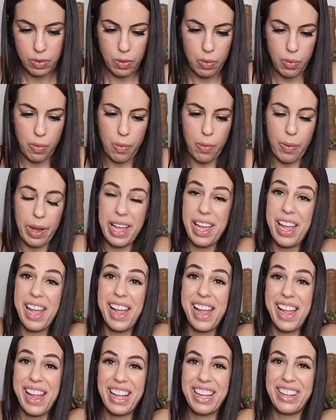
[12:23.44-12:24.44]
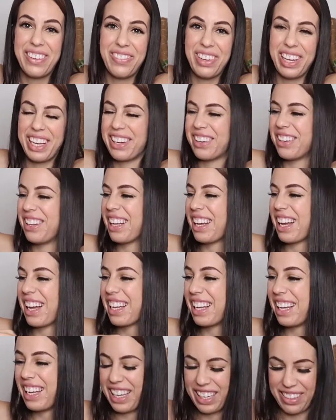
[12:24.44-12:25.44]
Way better. Like I
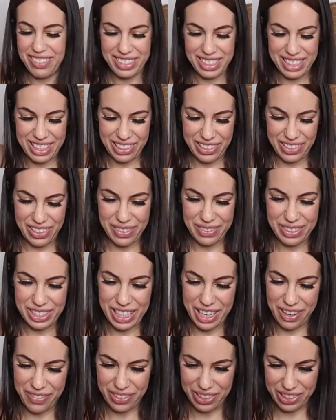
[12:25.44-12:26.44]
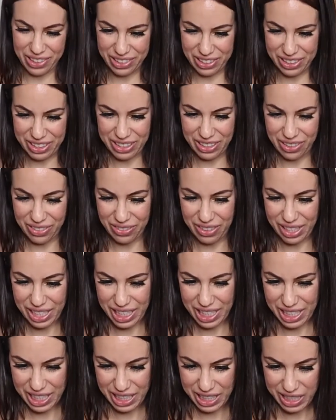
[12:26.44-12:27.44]
can't even tell you how much happier it looks
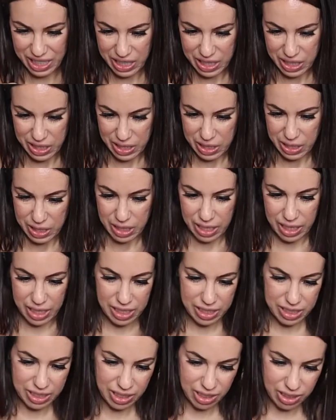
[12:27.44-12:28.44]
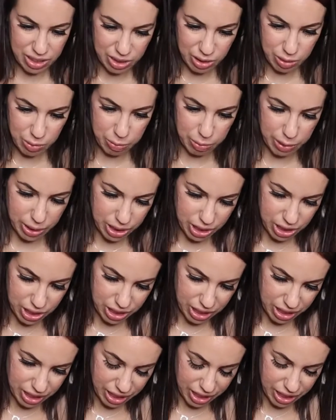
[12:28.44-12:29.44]
already. And it's not so
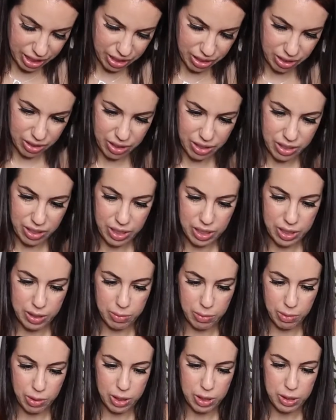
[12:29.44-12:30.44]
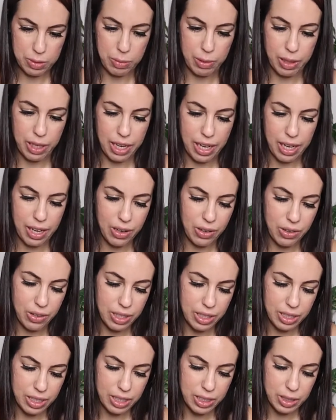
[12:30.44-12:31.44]
bunched together. It's more spread out
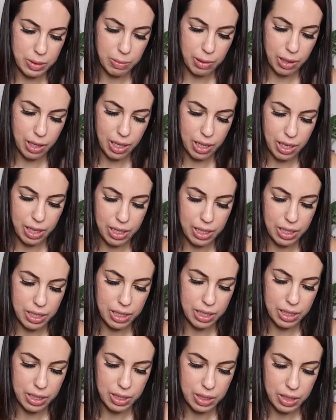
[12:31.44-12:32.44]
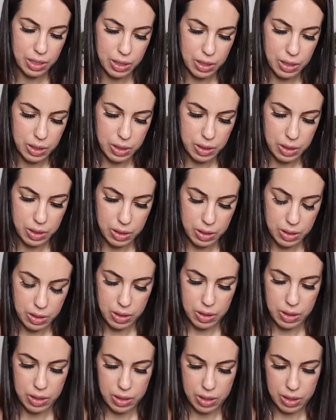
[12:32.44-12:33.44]
in this pot.
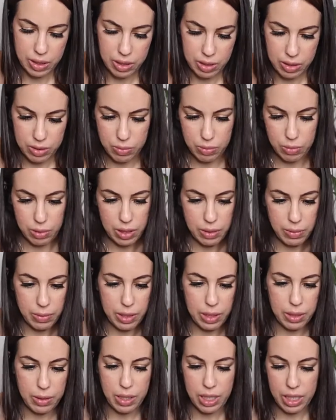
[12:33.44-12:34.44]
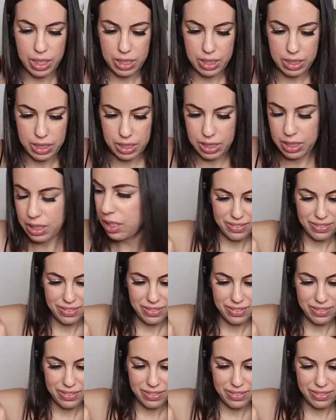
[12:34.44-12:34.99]
Looks really, really nice.